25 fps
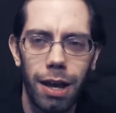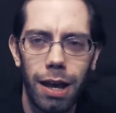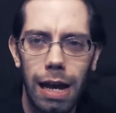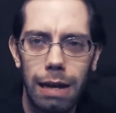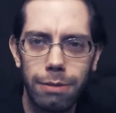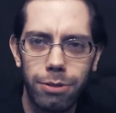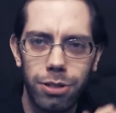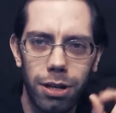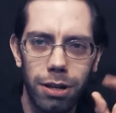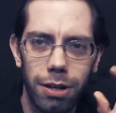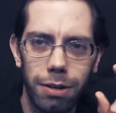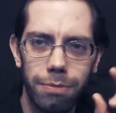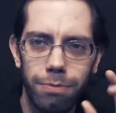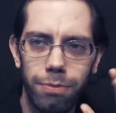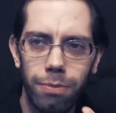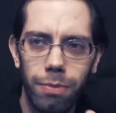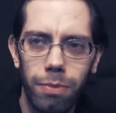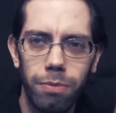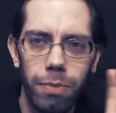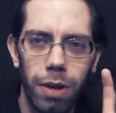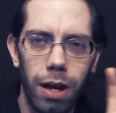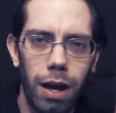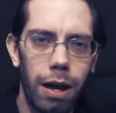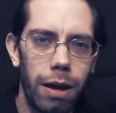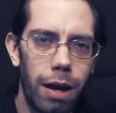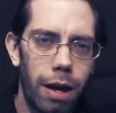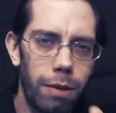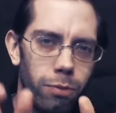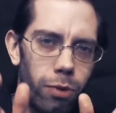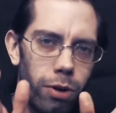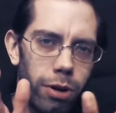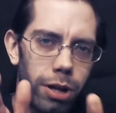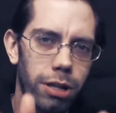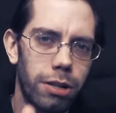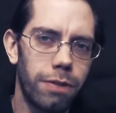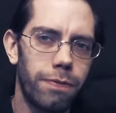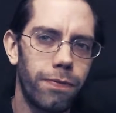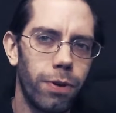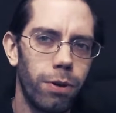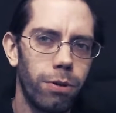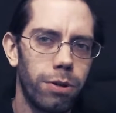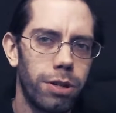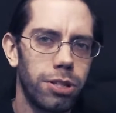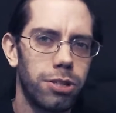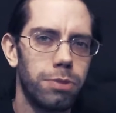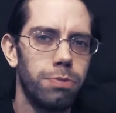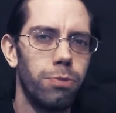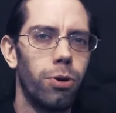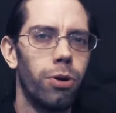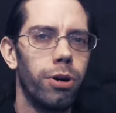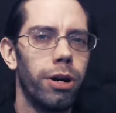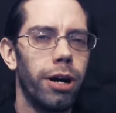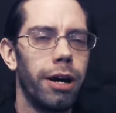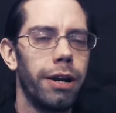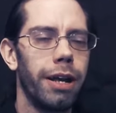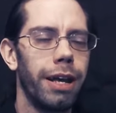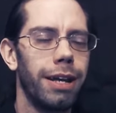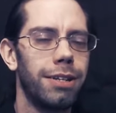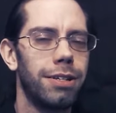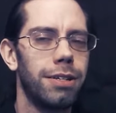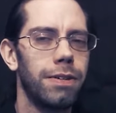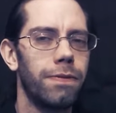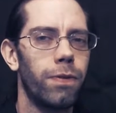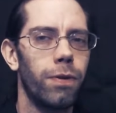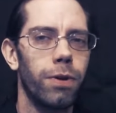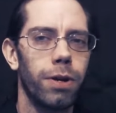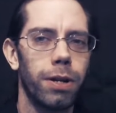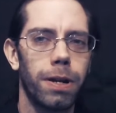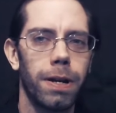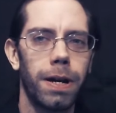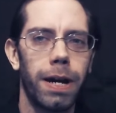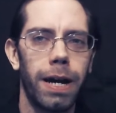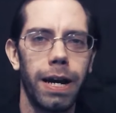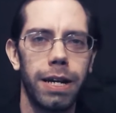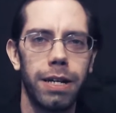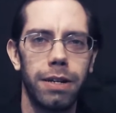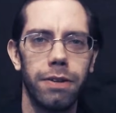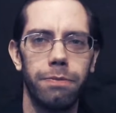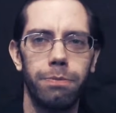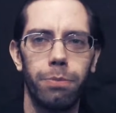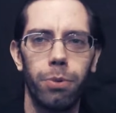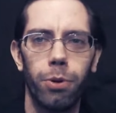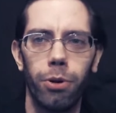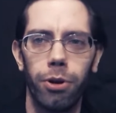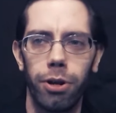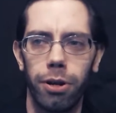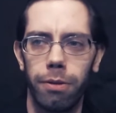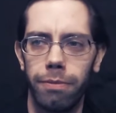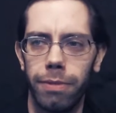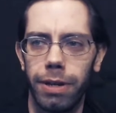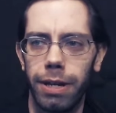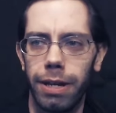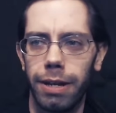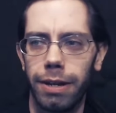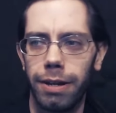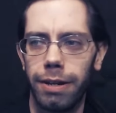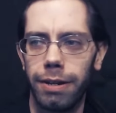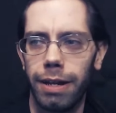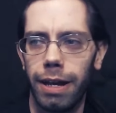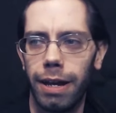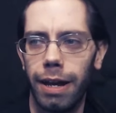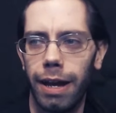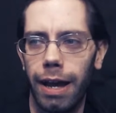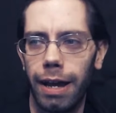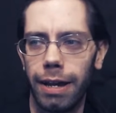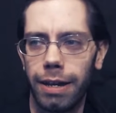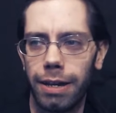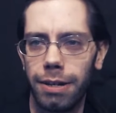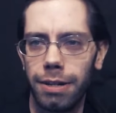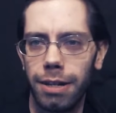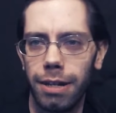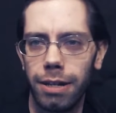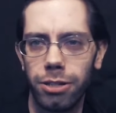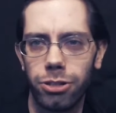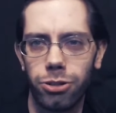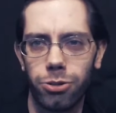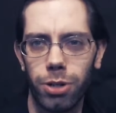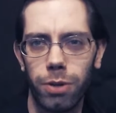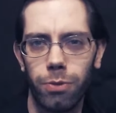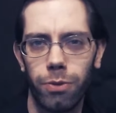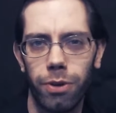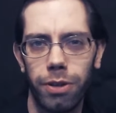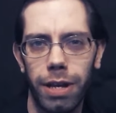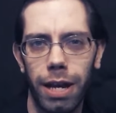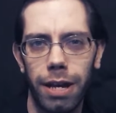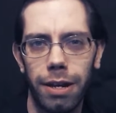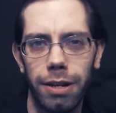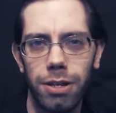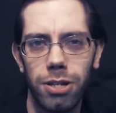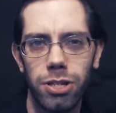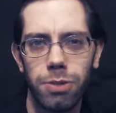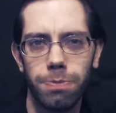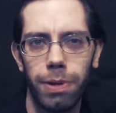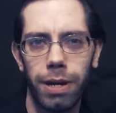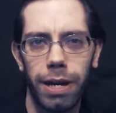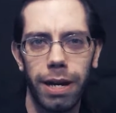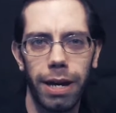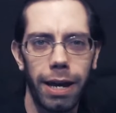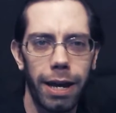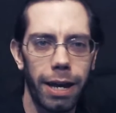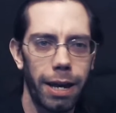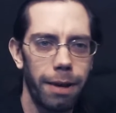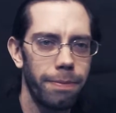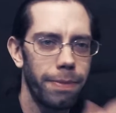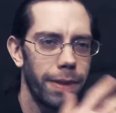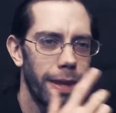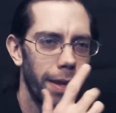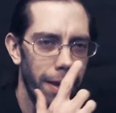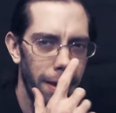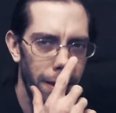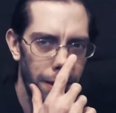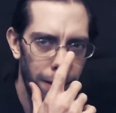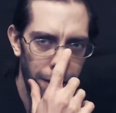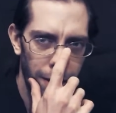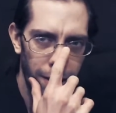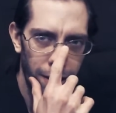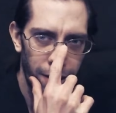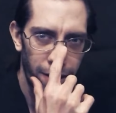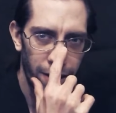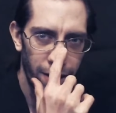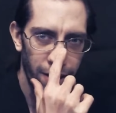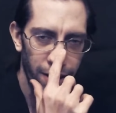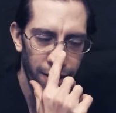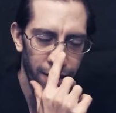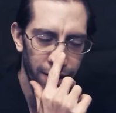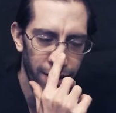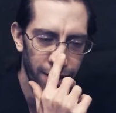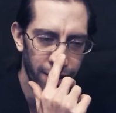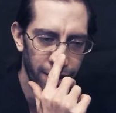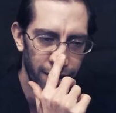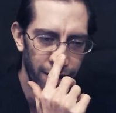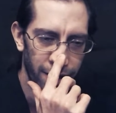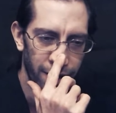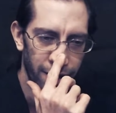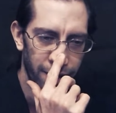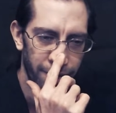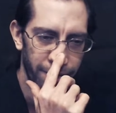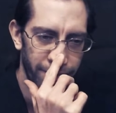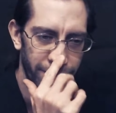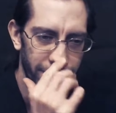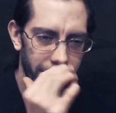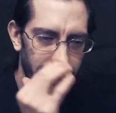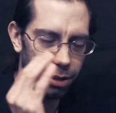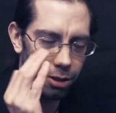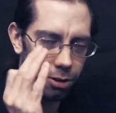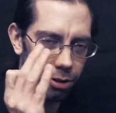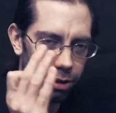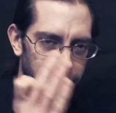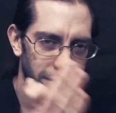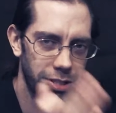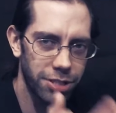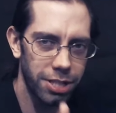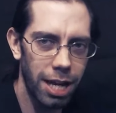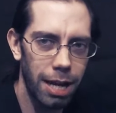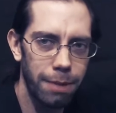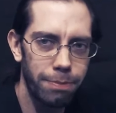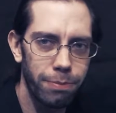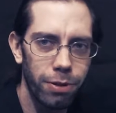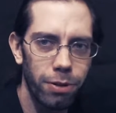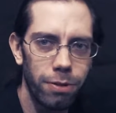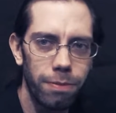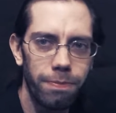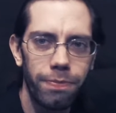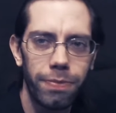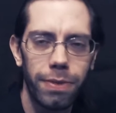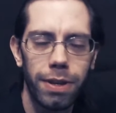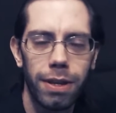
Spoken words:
I'm wanting to focus more on a different kind of boredom, and I can illustrate what that is by a little example.